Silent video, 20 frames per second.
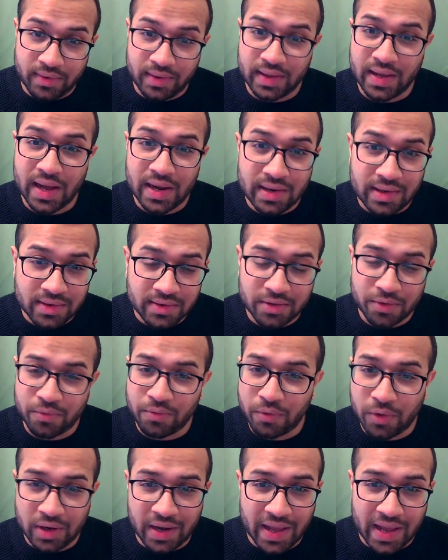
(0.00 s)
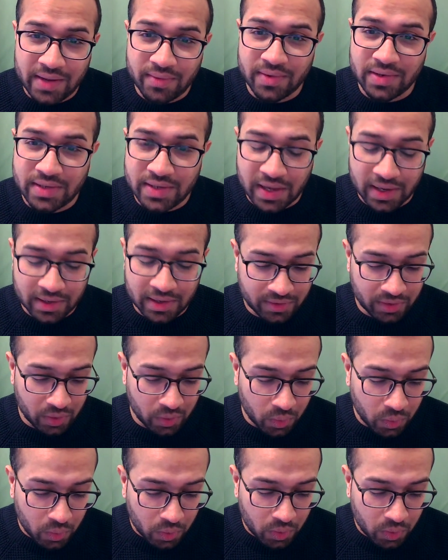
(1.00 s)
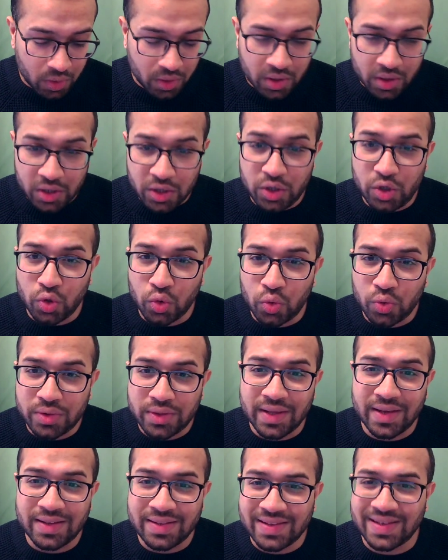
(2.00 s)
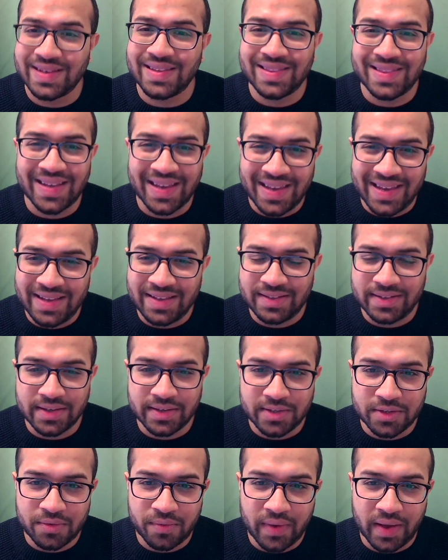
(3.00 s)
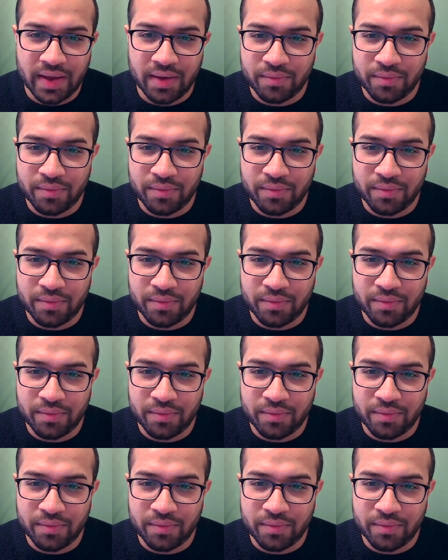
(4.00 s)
Regardless of what anyone tells you, do things in the easiest way.